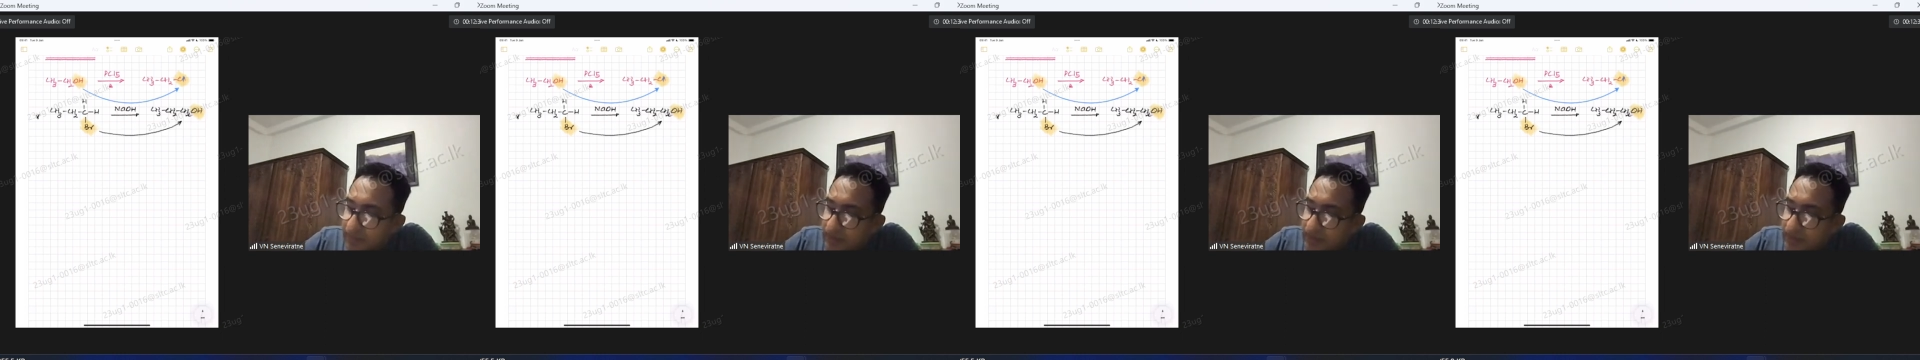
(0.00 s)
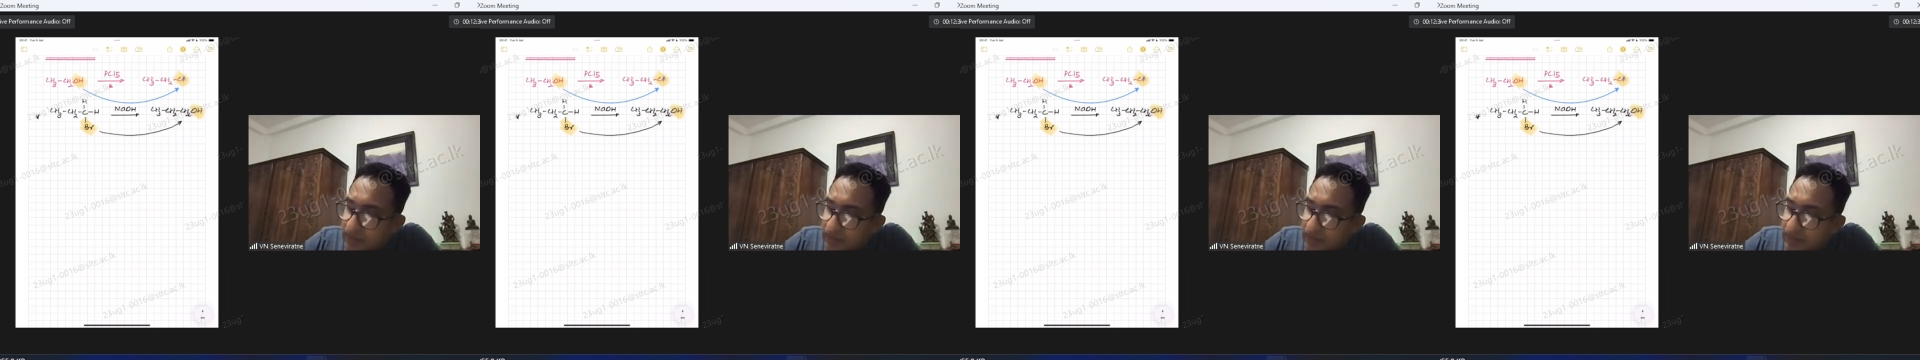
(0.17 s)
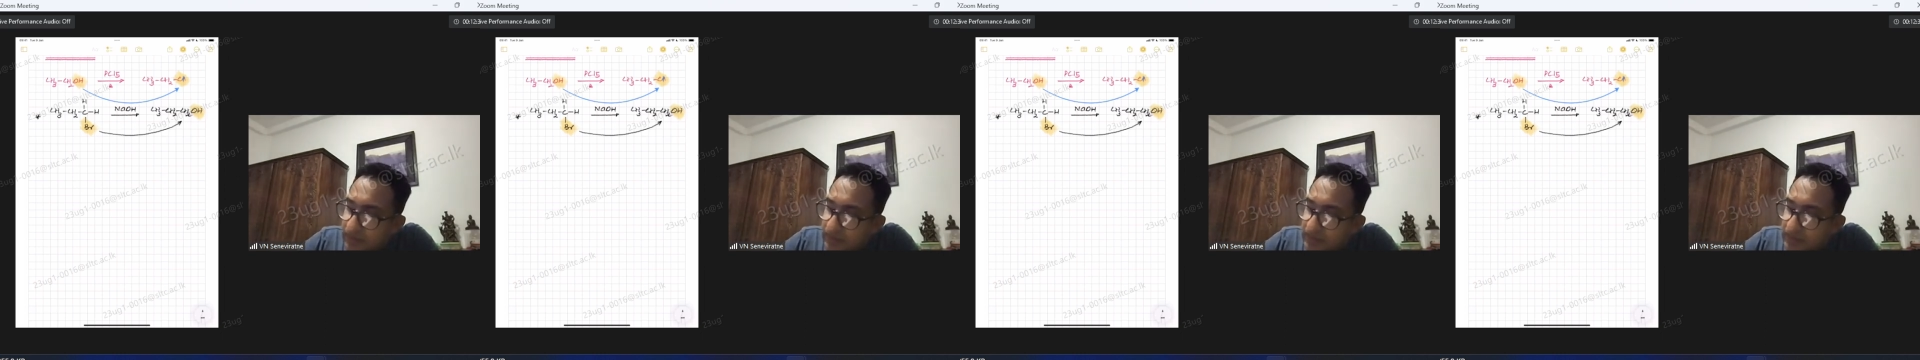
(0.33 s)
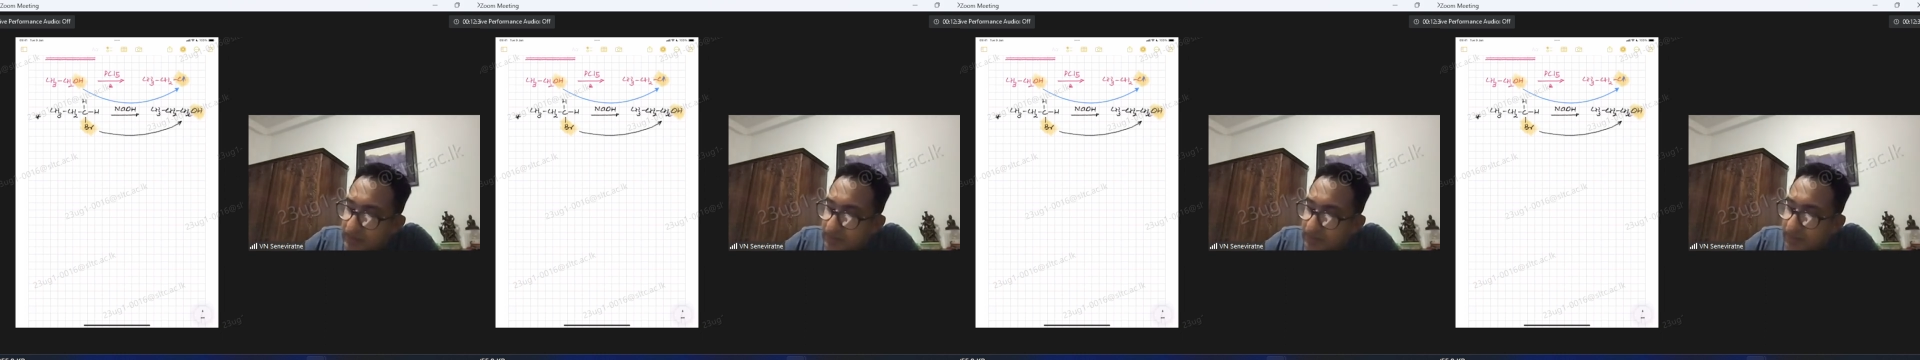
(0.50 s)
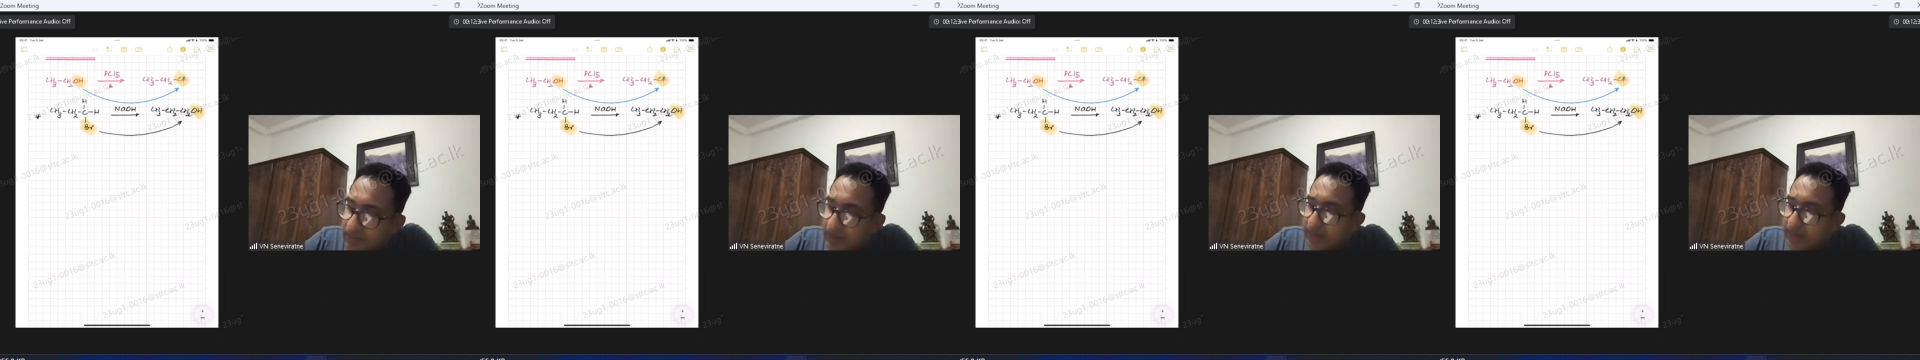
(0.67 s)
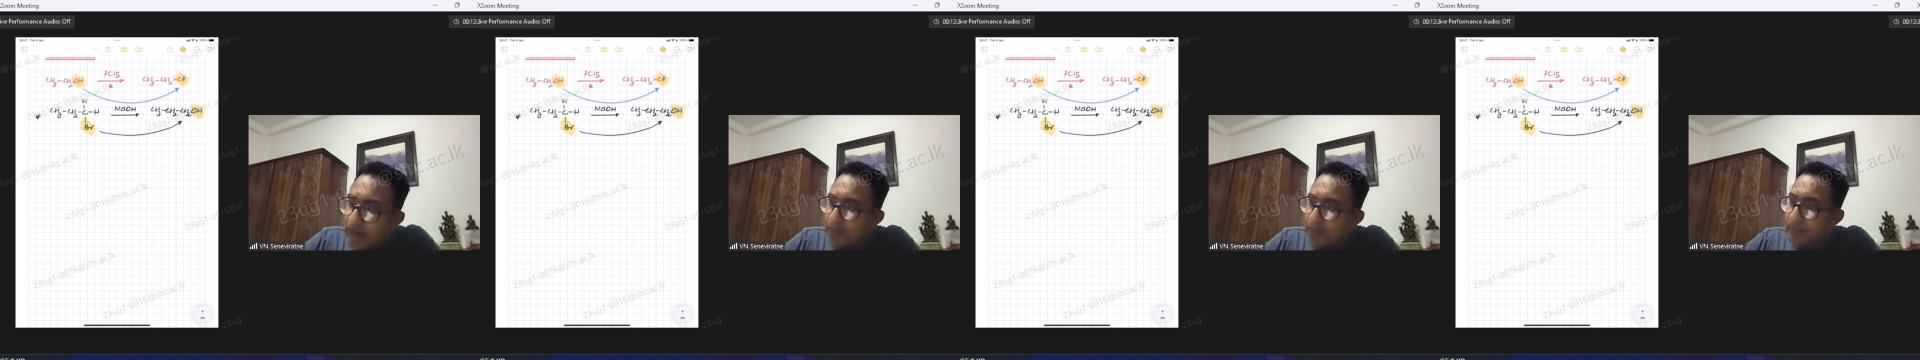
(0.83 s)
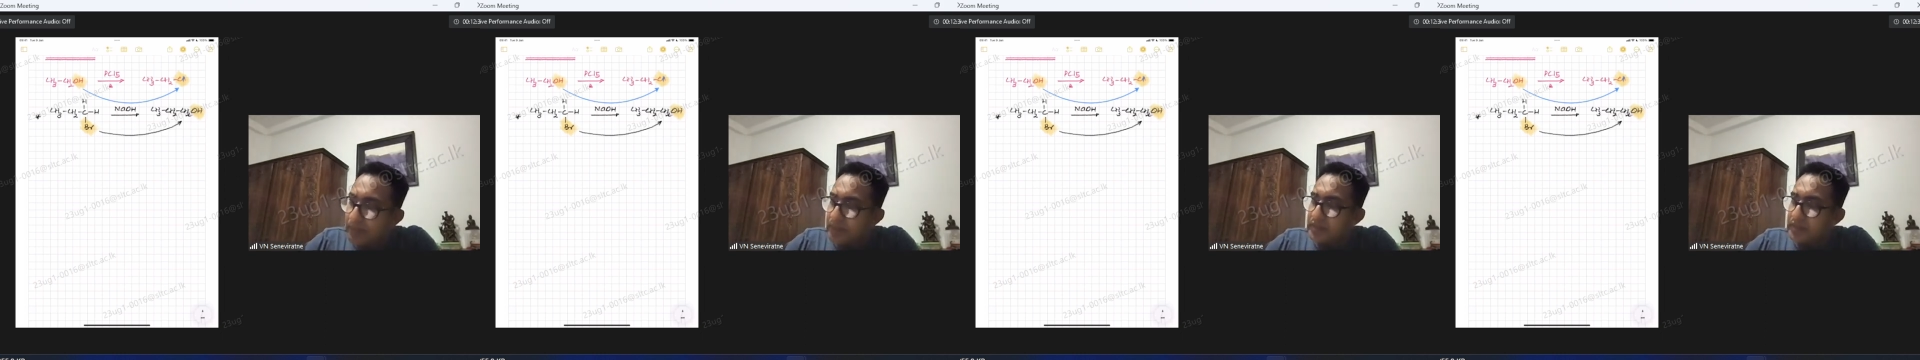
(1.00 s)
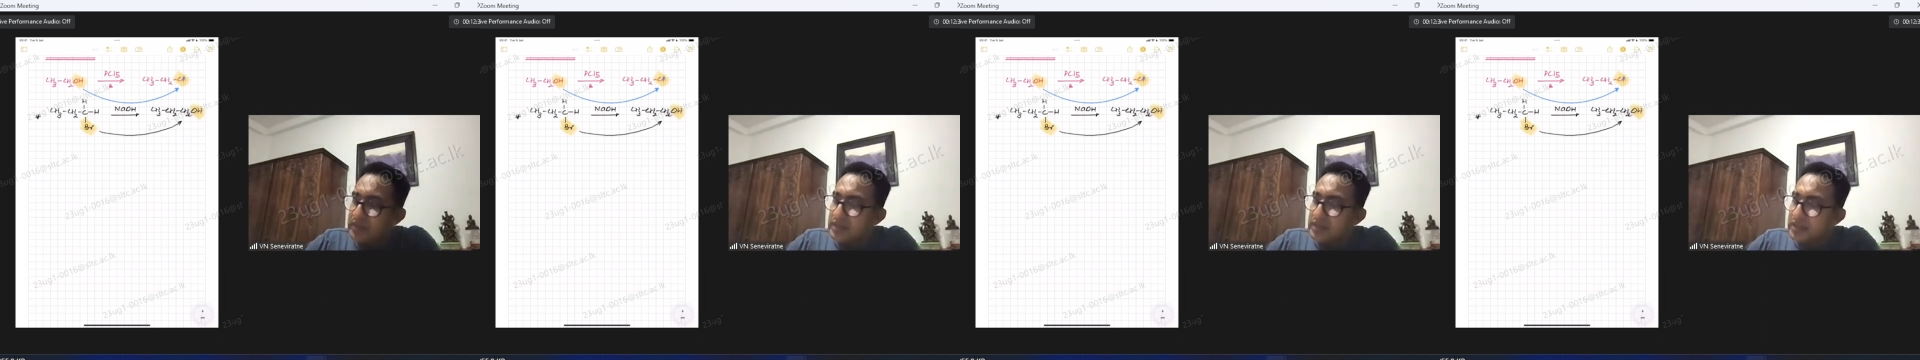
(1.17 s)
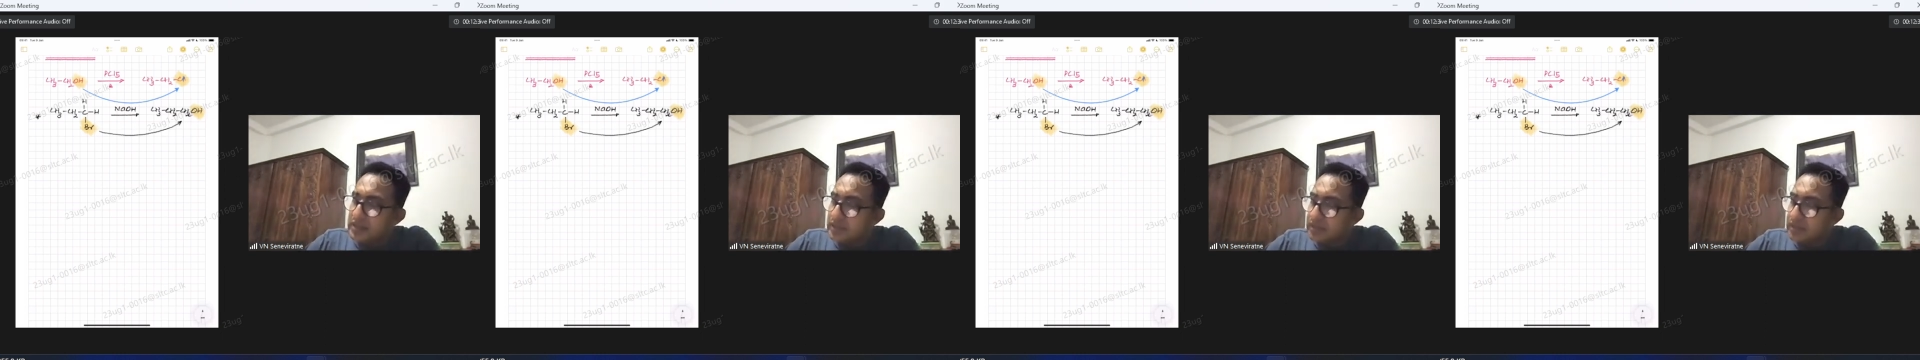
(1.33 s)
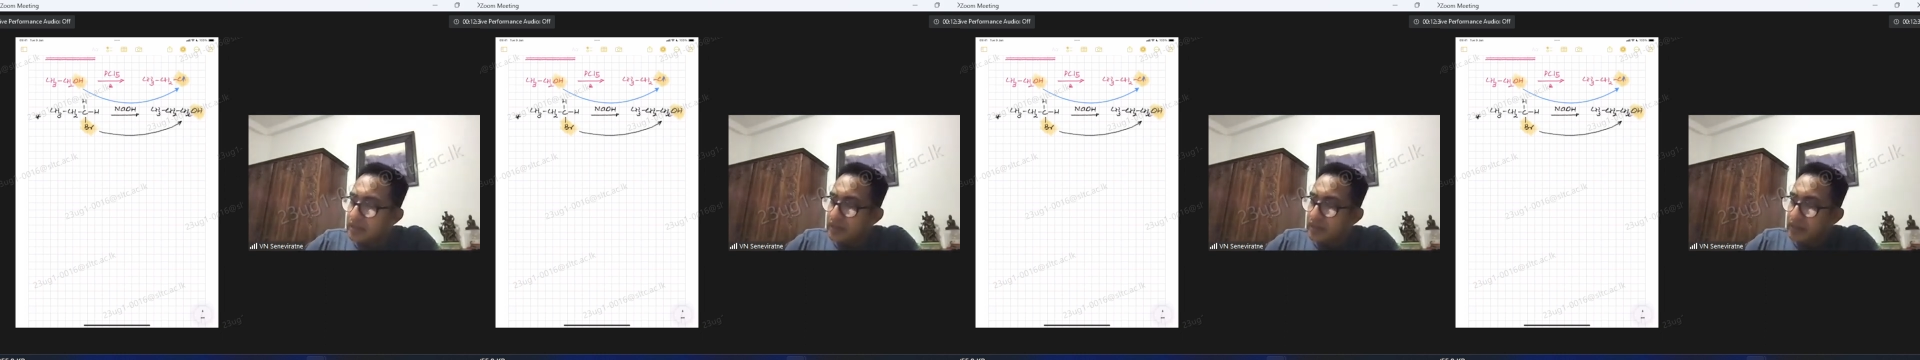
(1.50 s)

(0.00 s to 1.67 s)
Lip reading: So this is what happens.